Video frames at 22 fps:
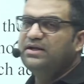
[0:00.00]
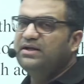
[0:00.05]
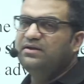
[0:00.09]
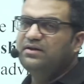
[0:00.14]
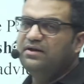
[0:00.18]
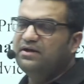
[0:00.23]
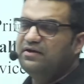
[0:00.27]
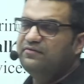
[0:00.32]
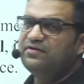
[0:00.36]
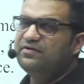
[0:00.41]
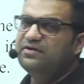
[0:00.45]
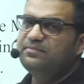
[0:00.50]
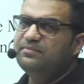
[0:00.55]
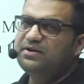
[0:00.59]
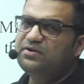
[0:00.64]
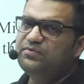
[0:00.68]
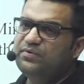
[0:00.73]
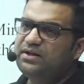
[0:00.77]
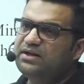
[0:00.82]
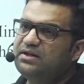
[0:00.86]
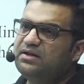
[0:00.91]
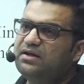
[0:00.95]
given
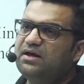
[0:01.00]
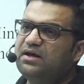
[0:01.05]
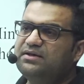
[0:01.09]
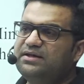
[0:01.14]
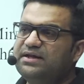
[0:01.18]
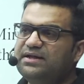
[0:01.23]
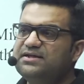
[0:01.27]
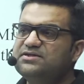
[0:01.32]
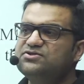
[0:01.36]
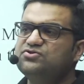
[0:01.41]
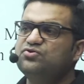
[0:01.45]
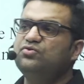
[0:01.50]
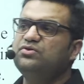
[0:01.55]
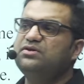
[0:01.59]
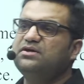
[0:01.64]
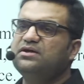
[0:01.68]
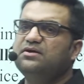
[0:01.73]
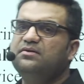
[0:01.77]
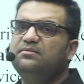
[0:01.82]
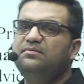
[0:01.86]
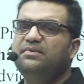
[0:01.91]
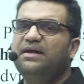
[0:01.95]
between there is no term
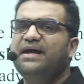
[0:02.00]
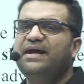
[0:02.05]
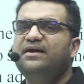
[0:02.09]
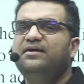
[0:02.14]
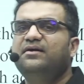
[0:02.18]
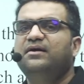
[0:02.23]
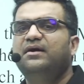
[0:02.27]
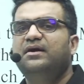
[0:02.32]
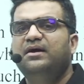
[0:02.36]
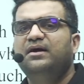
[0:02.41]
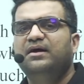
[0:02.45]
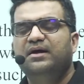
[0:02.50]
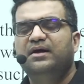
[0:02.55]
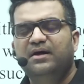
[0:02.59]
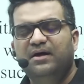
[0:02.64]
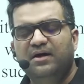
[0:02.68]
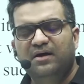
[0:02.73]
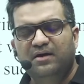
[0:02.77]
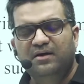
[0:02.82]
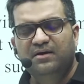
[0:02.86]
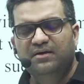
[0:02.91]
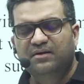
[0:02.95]
like
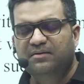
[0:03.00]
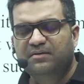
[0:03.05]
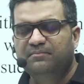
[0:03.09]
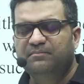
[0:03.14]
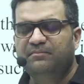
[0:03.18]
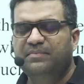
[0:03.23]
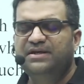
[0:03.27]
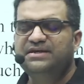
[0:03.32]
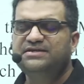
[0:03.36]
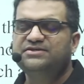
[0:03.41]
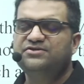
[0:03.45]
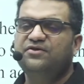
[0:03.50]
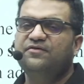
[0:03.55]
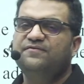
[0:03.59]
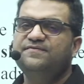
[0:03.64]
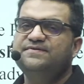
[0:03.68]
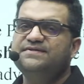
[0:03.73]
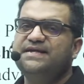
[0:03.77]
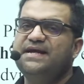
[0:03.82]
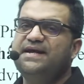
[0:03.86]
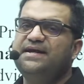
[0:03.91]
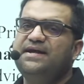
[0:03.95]
minister of
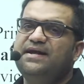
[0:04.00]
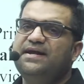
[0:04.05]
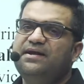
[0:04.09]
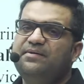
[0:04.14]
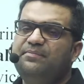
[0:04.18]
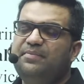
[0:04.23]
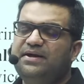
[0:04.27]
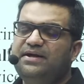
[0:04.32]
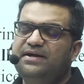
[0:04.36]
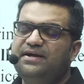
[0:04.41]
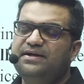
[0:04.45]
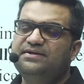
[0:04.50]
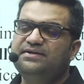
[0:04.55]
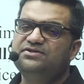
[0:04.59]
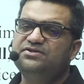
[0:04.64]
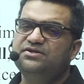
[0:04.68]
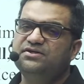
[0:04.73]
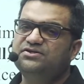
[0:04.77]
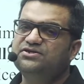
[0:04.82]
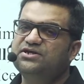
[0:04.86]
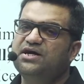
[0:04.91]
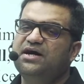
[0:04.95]
state independent
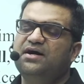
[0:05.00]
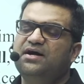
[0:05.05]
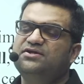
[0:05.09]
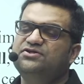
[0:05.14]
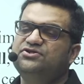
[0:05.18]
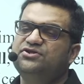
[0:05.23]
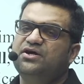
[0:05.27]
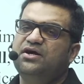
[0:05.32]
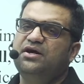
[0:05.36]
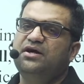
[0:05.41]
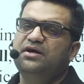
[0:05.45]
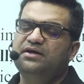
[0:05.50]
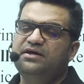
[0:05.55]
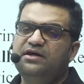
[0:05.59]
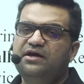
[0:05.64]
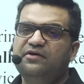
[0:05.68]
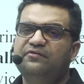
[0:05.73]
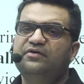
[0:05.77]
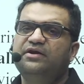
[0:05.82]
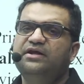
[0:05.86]
charge given in the